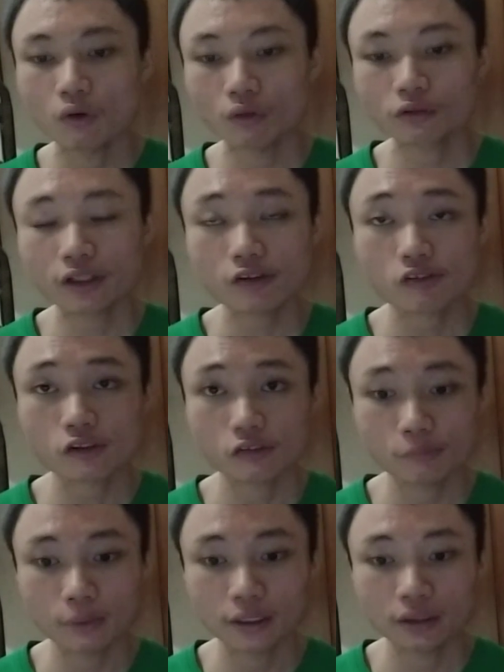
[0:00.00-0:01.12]
or
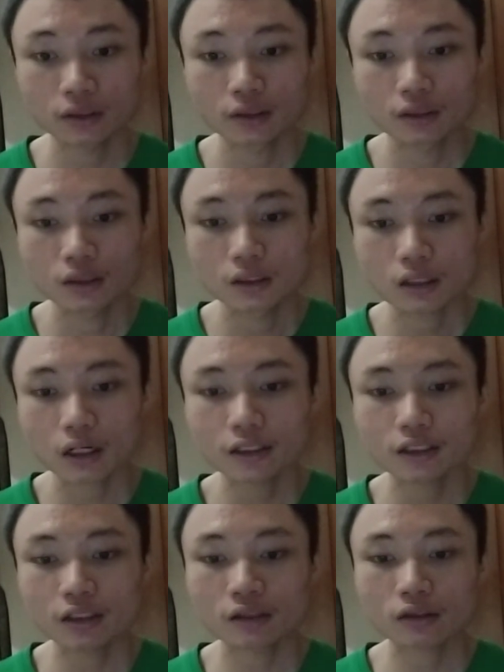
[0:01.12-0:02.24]
organization by
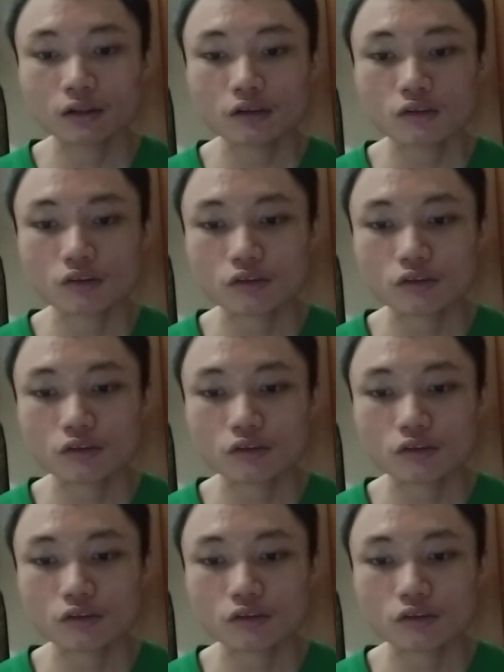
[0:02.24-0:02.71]
cutting